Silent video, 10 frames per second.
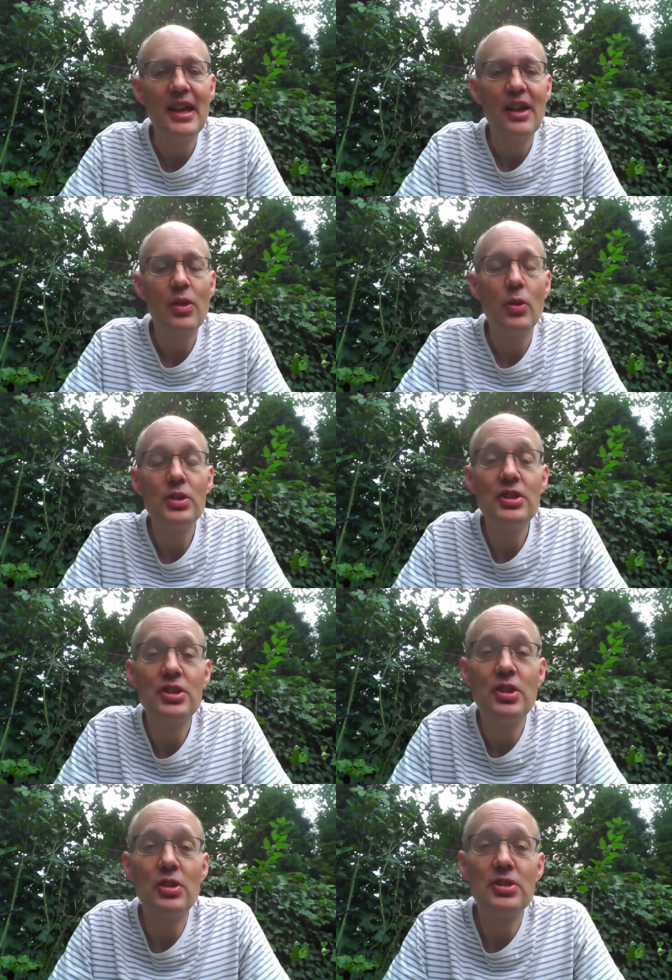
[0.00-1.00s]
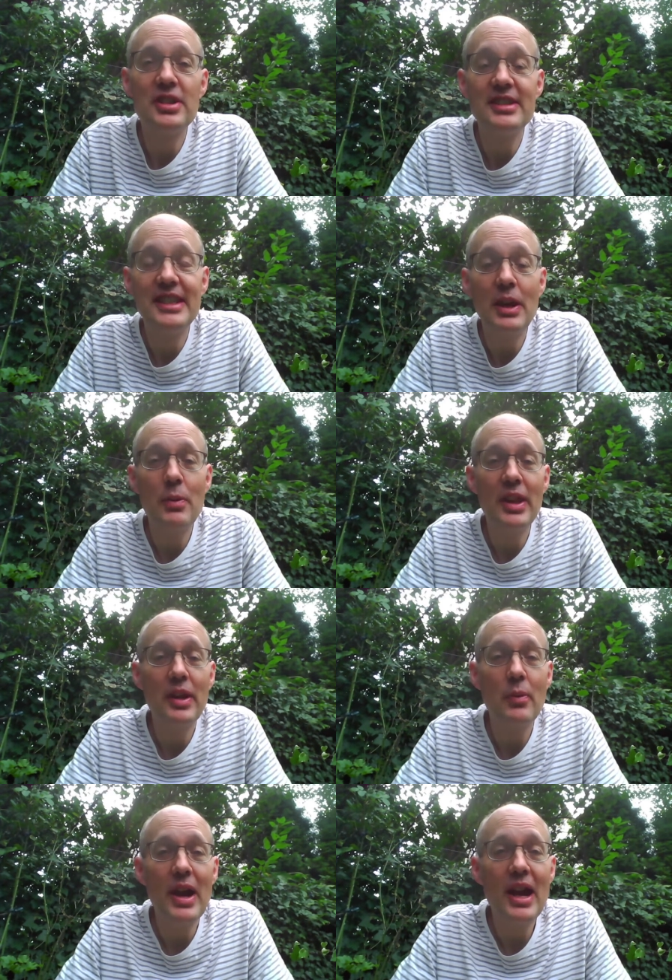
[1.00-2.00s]
Those who chose to stay where they
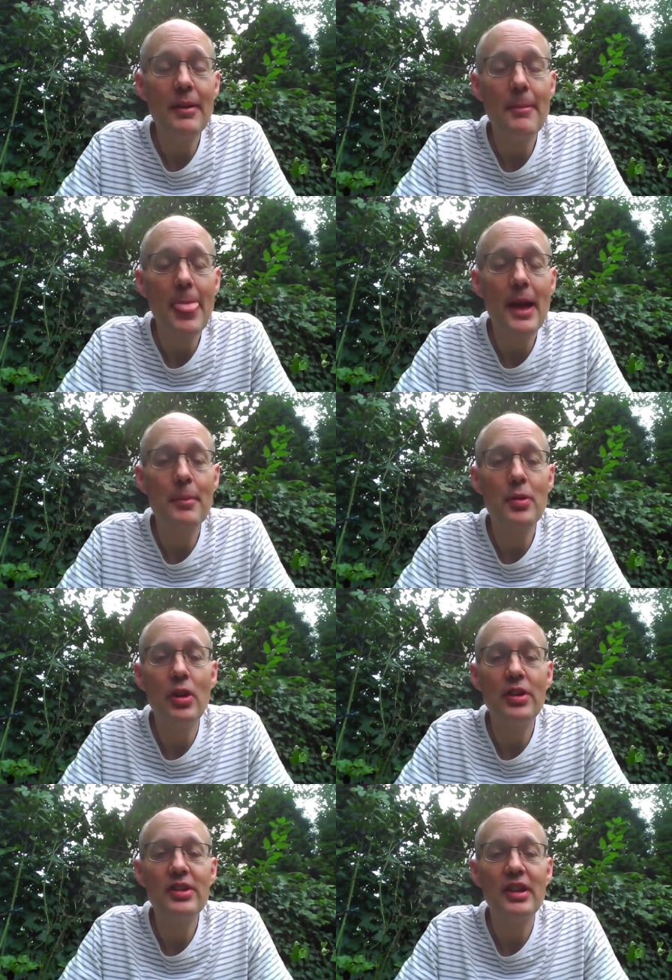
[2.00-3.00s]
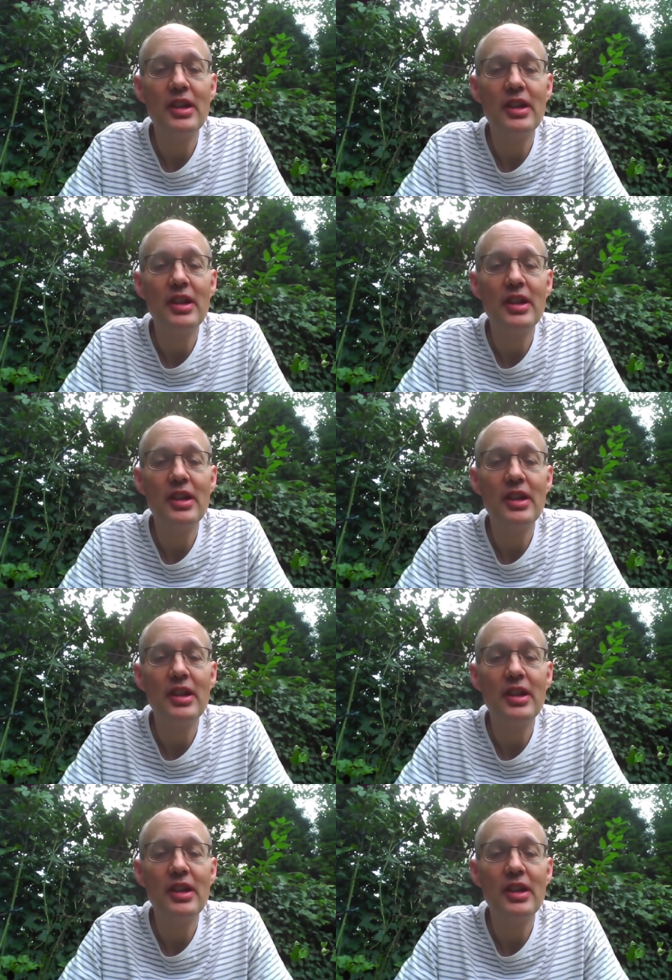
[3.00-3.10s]
were abroad